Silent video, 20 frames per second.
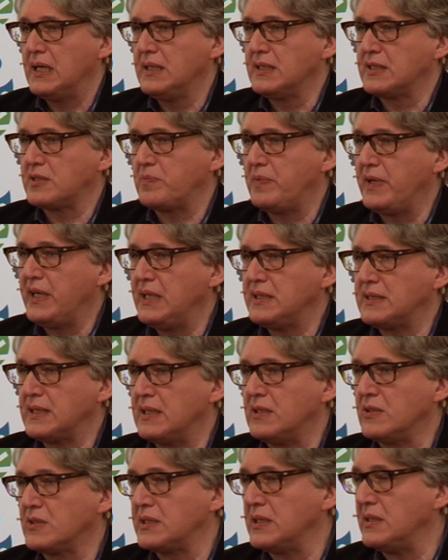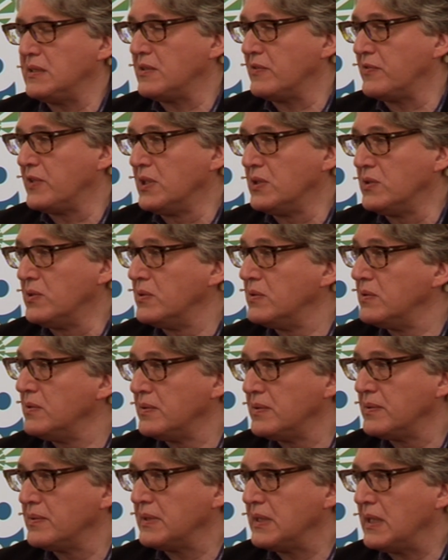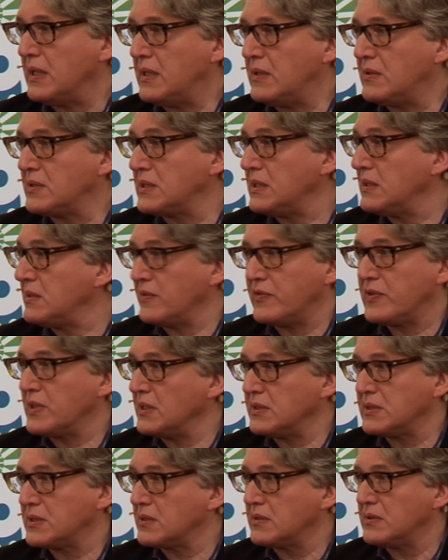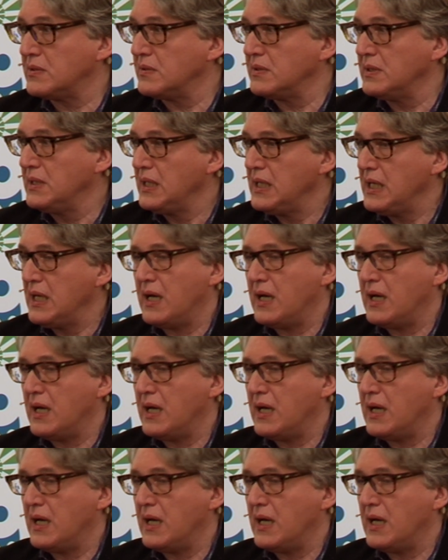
a space outside of law, outside of control,